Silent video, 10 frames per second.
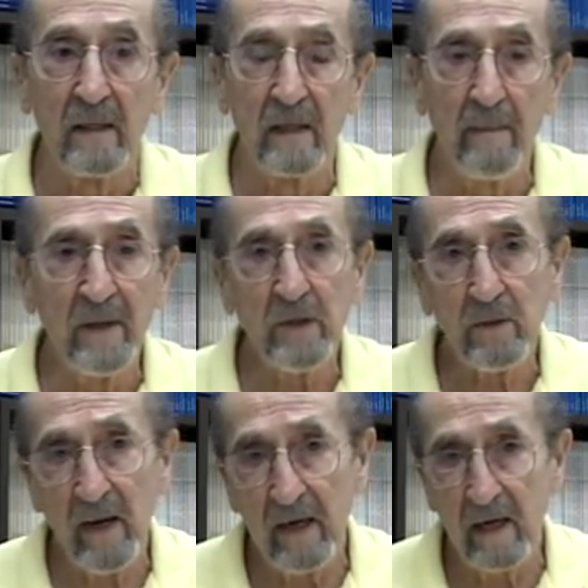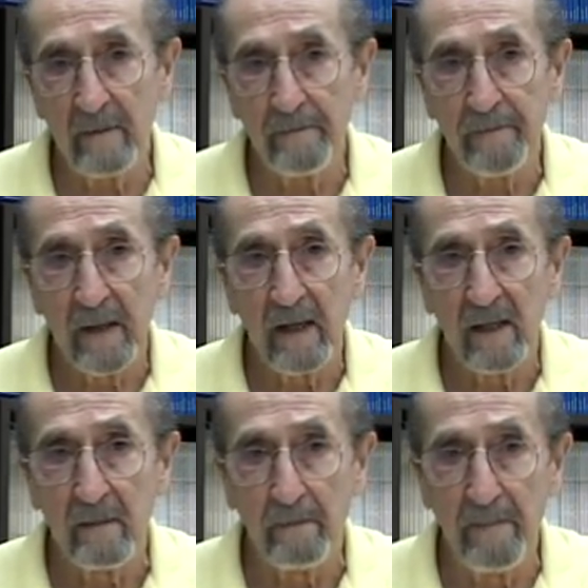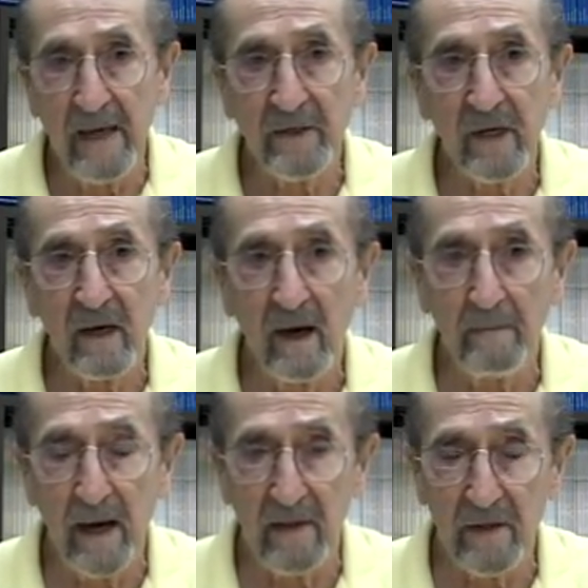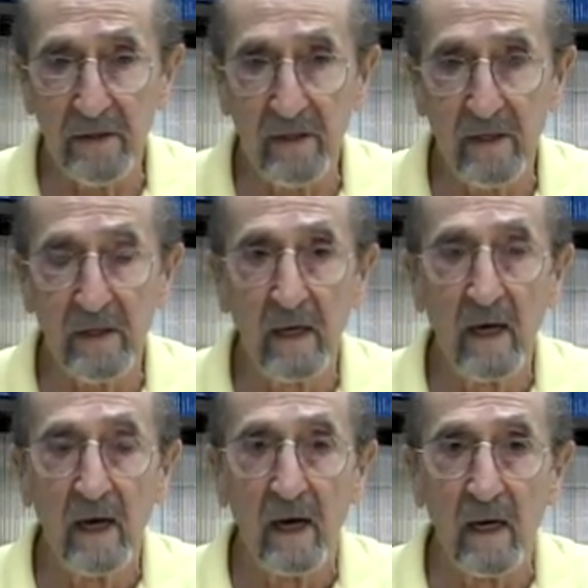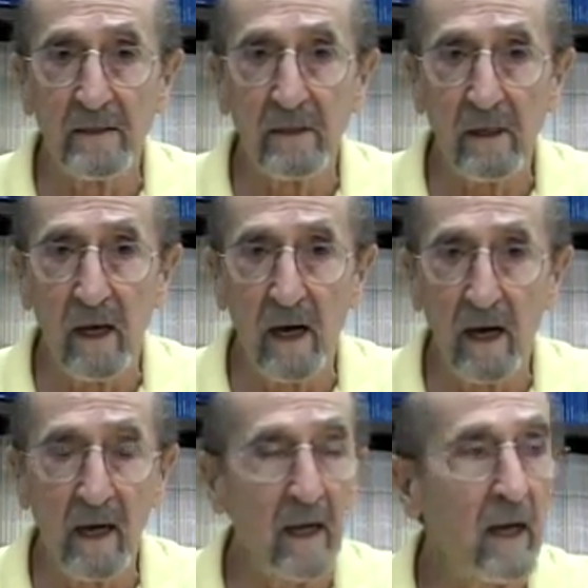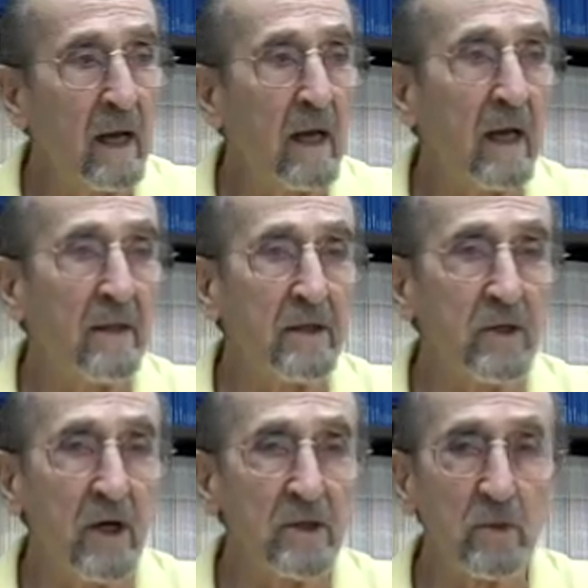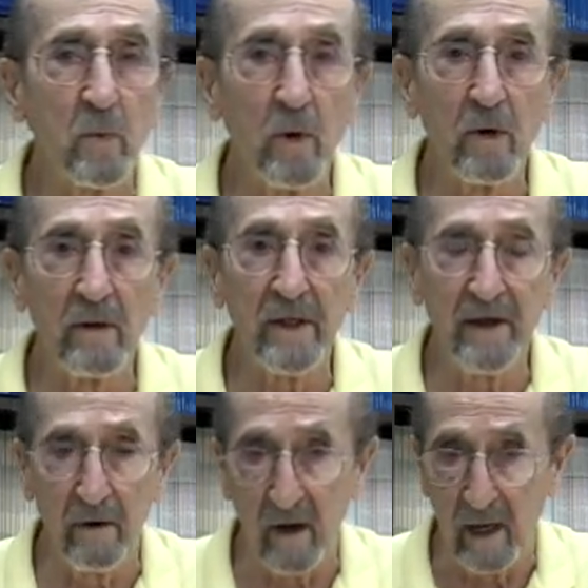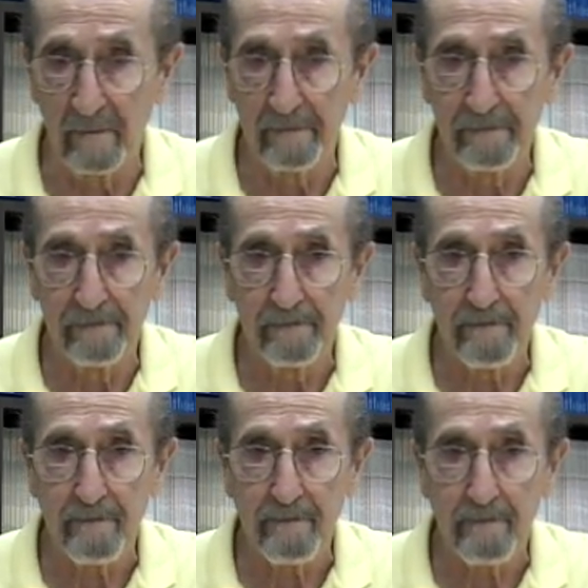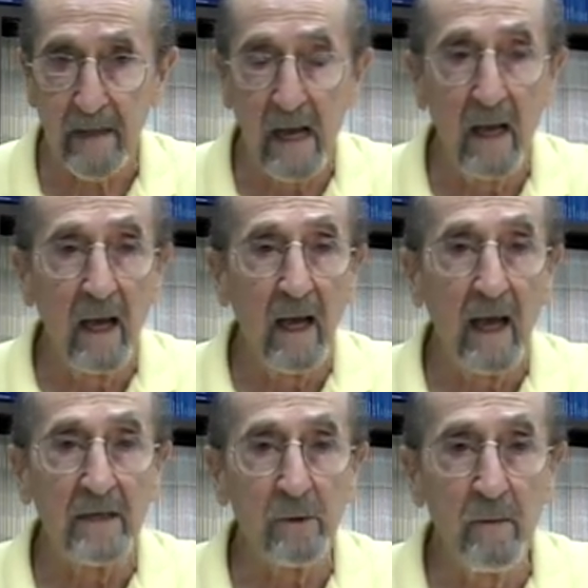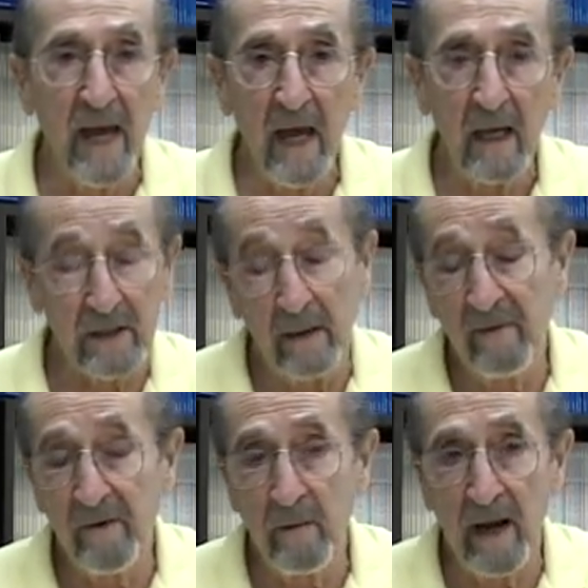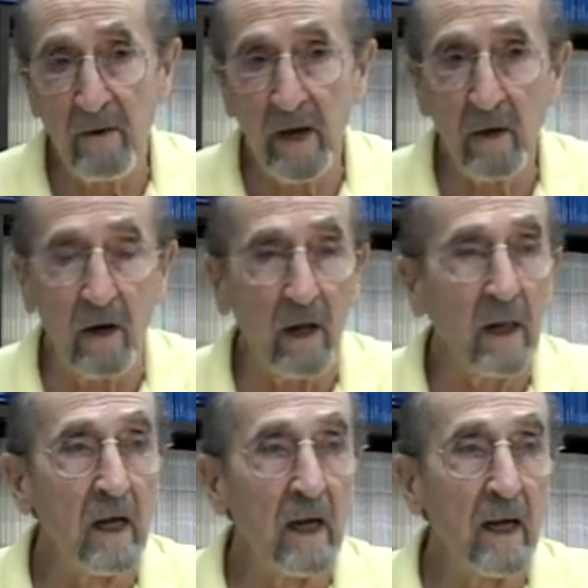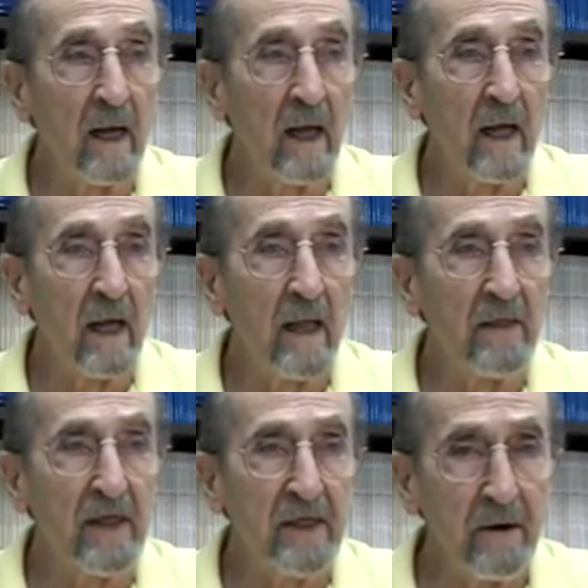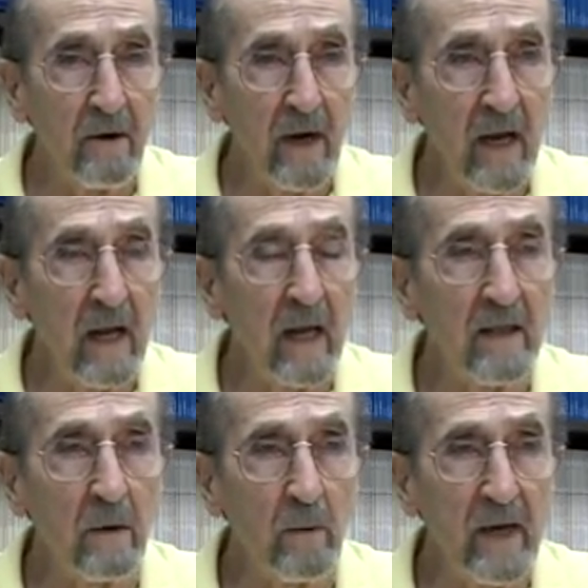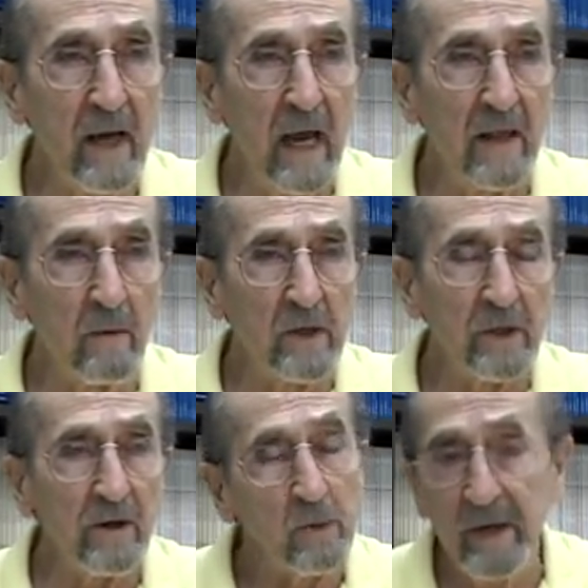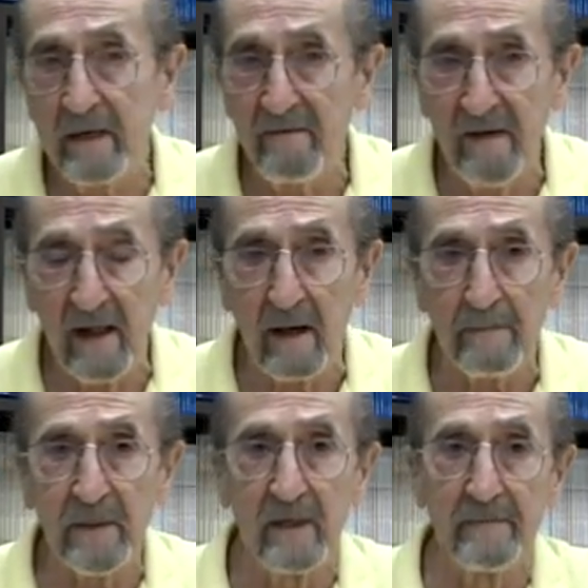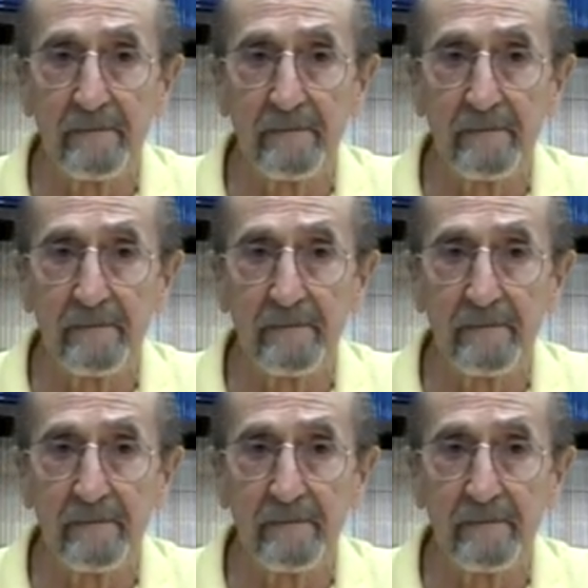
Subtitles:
demonstrated the basic hypotheses underlying the just world theory. As some of you may recall, the theory that in the research we developed